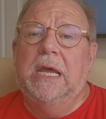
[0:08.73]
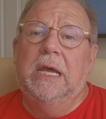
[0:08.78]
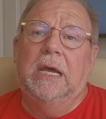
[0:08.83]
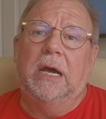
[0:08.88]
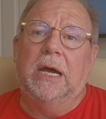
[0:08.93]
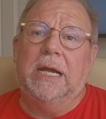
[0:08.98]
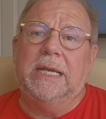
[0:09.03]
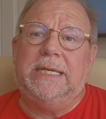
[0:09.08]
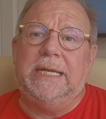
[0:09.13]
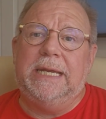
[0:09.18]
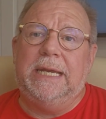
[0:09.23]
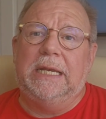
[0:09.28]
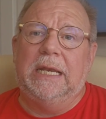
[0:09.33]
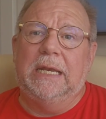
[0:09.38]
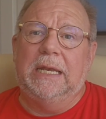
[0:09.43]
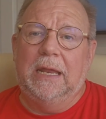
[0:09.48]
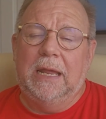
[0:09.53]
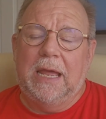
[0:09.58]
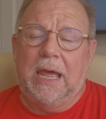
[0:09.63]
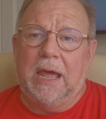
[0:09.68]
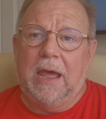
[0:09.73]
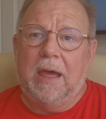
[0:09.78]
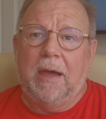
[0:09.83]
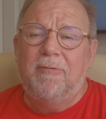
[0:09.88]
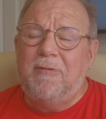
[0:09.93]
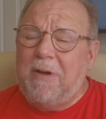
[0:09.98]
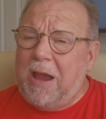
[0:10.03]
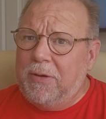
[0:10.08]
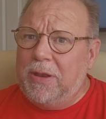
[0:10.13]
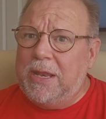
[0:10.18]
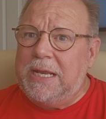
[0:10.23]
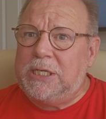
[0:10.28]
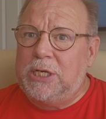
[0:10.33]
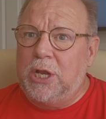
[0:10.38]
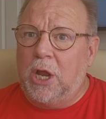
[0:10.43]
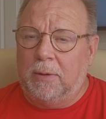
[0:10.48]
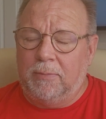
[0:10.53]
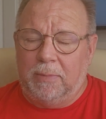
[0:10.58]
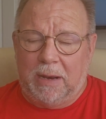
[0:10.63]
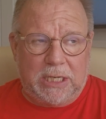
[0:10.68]
I did around this
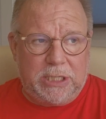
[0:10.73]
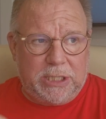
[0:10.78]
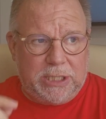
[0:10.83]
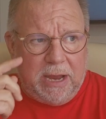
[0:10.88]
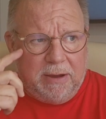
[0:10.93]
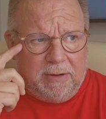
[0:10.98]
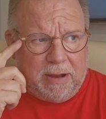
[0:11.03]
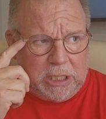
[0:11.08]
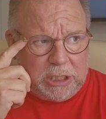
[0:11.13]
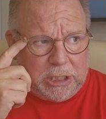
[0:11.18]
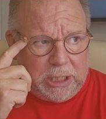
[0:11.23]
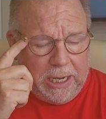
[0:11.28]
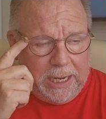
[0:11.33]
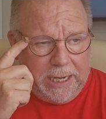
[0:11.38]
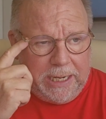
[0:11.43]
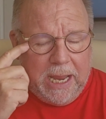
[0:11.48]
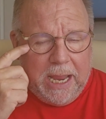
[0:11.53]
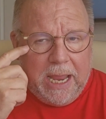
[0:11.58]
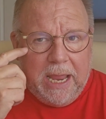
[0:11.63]
time last year actually.